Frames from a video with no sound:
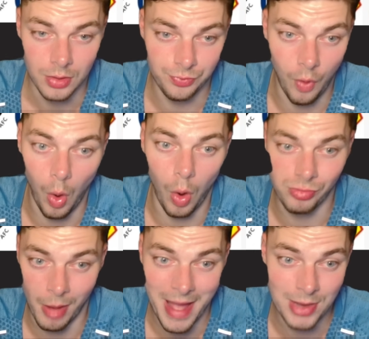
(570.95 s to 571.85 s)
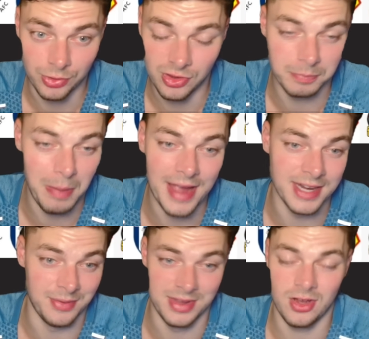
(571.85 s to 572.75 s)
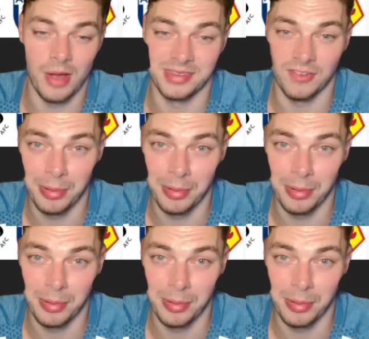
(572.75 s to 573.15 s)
for Rob Edwards, despite, he got himself a